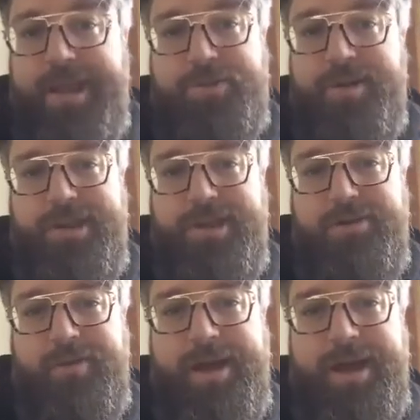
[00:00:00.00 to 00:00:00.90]
with
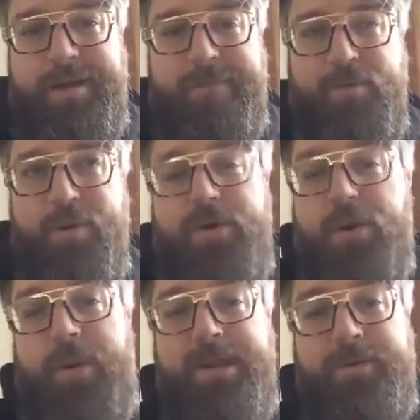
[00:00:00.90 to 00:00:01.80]
you, and you have
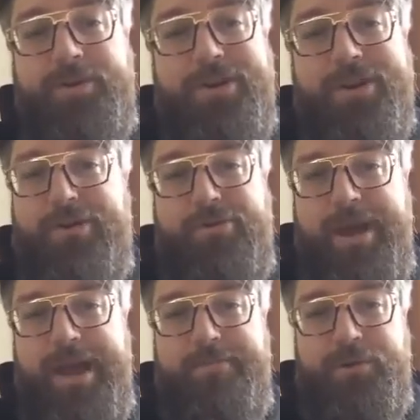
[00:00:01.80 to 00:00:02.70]
no idea what you're going to
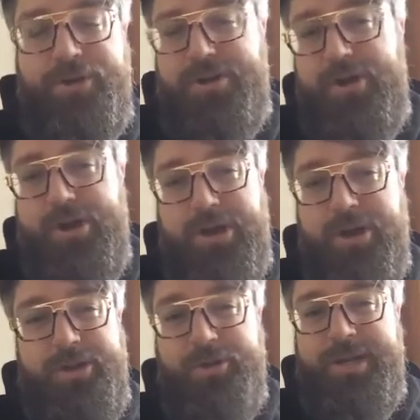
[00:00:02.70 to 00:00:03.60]
create, but you know you're
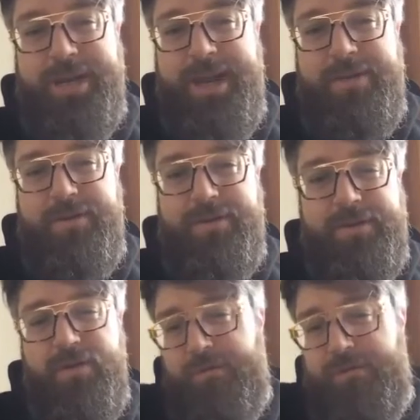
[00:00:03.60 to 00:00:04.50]
going it together, so
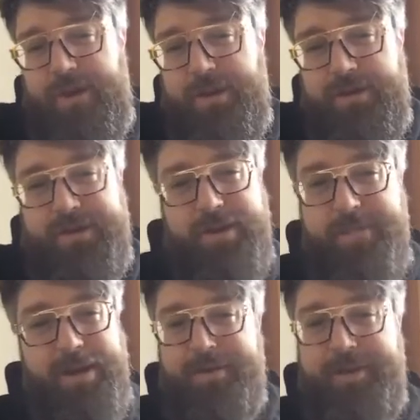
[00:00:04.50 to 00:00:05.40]
you feel
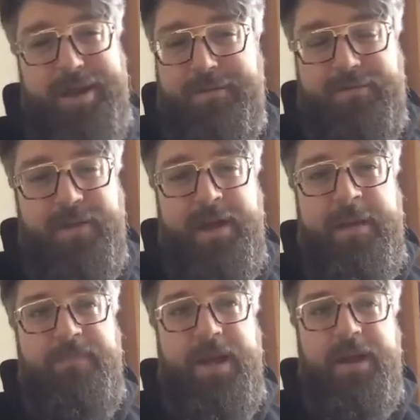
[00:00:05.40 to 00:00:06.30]
somehow safe.
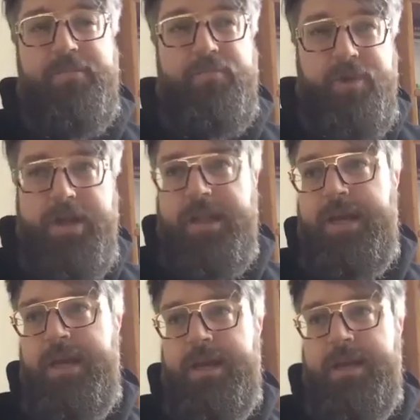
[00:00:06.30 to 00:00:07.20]
And it's
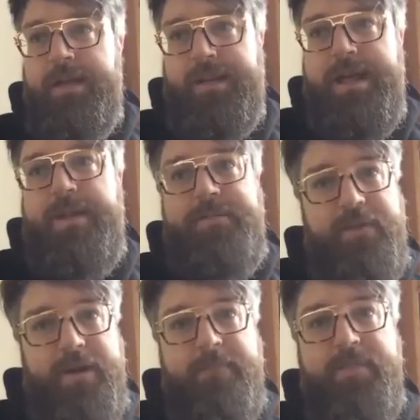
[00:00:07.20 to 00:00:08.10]
really, it's a lot of
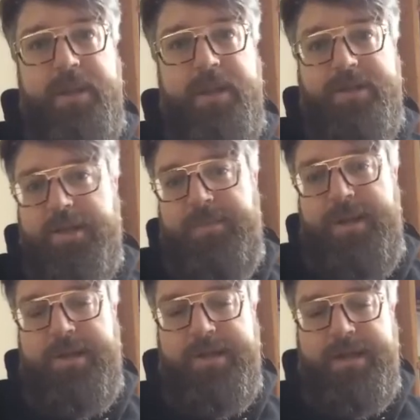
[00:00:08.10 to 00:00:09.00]
fun. It just
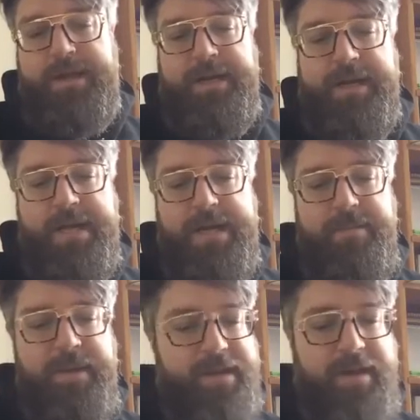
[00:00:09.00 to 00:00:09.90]
makes
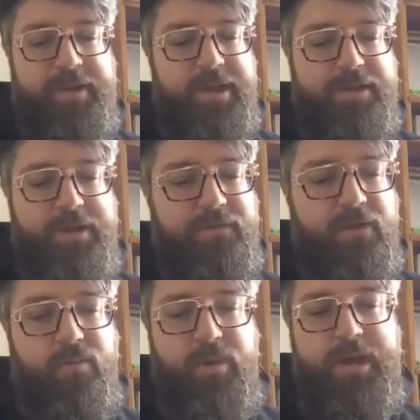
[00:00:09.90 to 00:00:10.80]
conversations
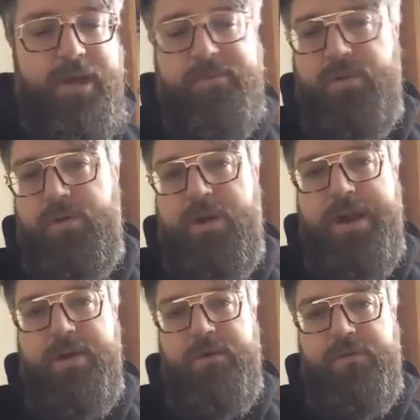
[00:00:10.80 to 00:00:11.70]
flow way smoother. I
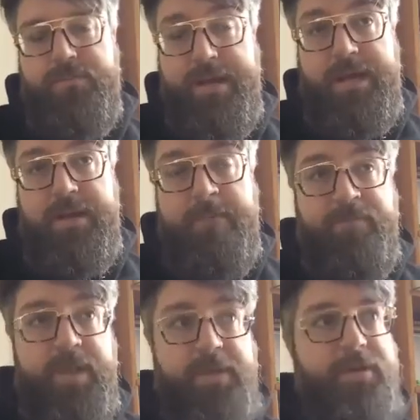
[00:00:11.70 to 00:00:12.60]
know for me,
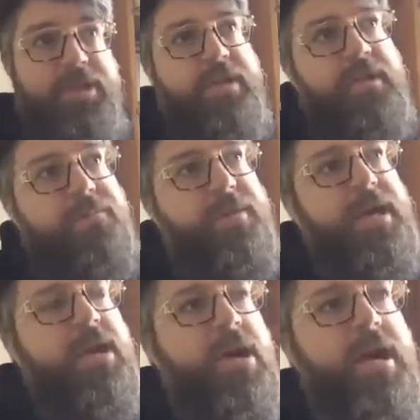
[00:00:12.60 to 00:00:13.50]
especially as a
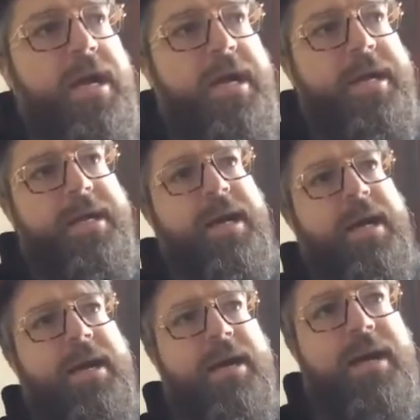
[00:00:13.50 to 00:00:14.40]
speaker,
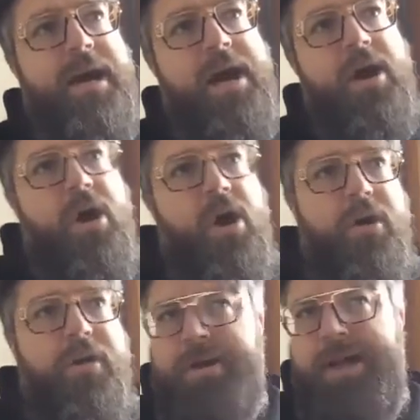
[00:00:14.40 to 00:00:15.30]

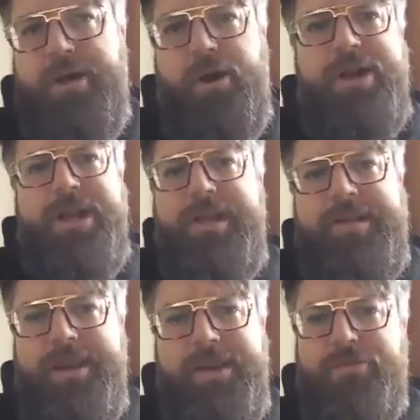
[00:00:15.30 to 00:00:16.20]
an
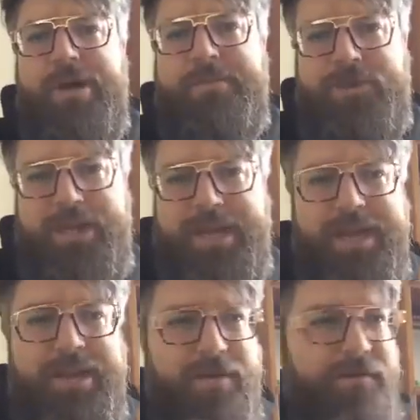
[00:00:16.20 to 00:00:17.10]
audience
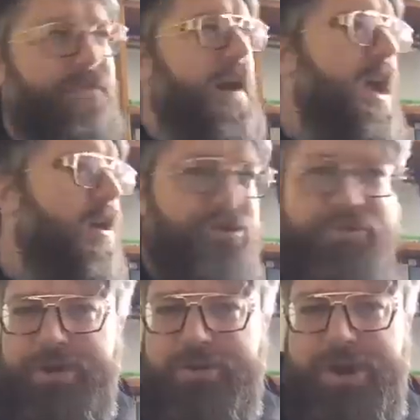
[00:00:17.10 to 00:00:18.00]
interruption, a fire
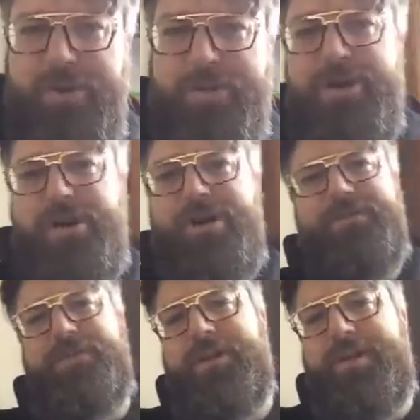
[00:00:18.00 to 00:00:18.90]
drill going
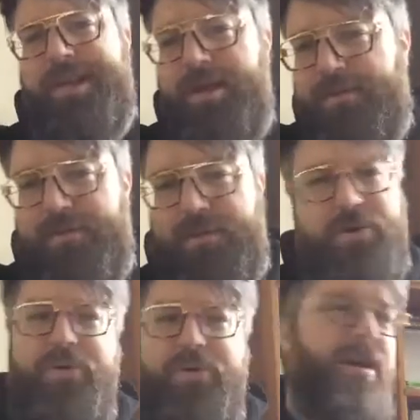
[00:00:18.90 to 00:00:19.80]
off, a cell
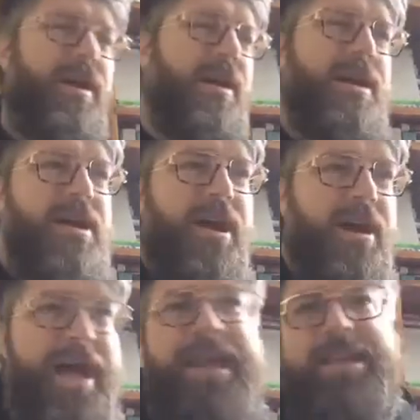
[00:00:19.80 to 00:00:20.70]
phone,
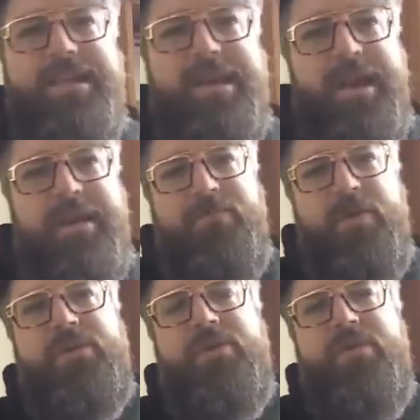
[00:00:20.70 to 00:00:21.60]
anything,
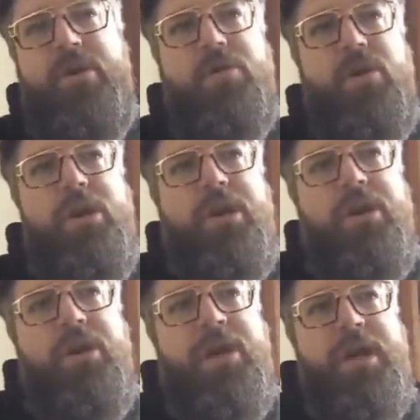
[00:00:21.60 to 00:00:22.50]
those are no
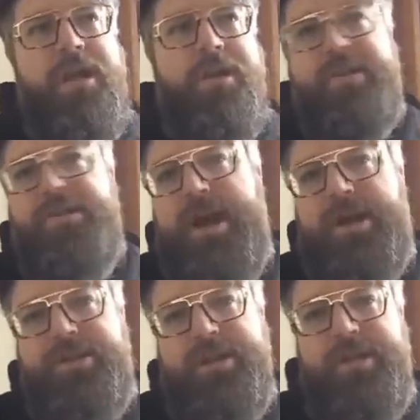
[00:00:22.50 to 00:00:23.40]
longer
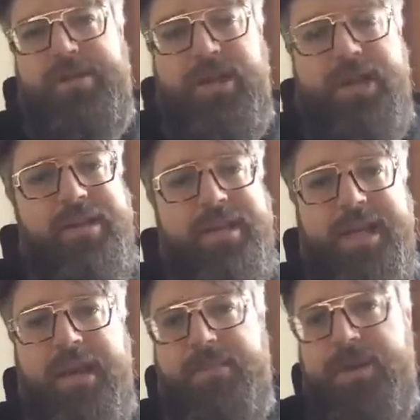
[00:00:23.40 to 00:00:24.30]
distractions or things that
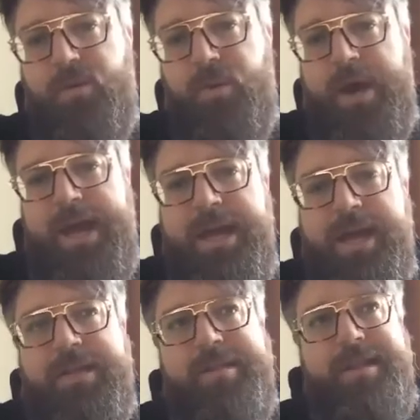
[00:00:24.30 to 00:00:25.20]
take me away.
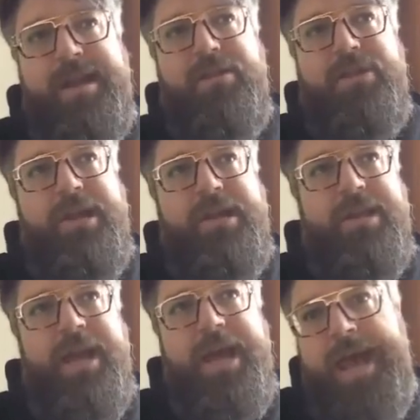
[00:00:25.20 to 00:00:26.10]
Instead, they're things
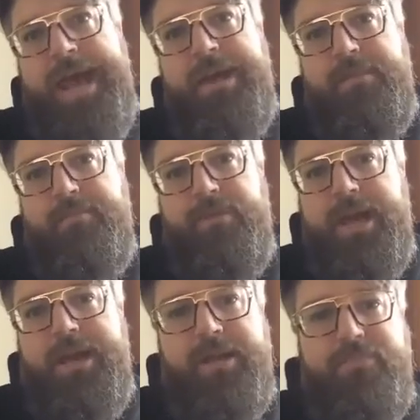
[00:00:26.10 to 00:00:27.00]
that I add and bring
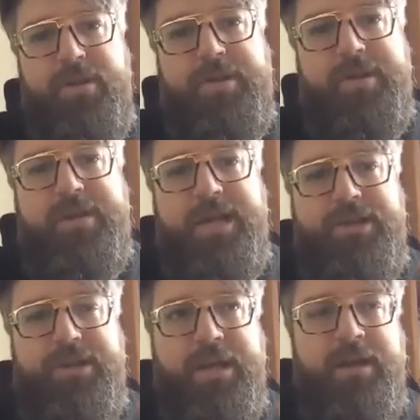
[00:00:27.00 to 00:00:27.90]
into the
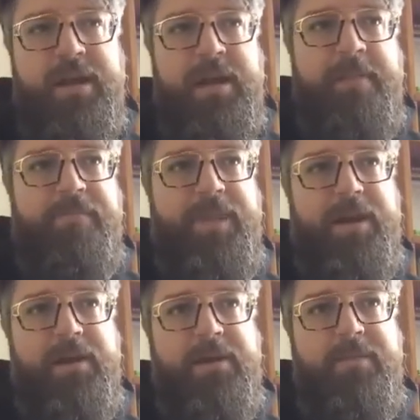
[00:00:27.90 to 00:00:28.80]
presentation.
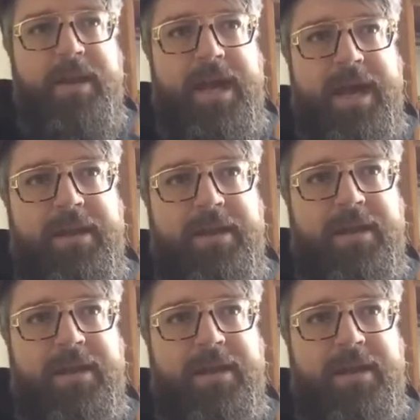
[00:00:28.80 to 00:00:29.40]
And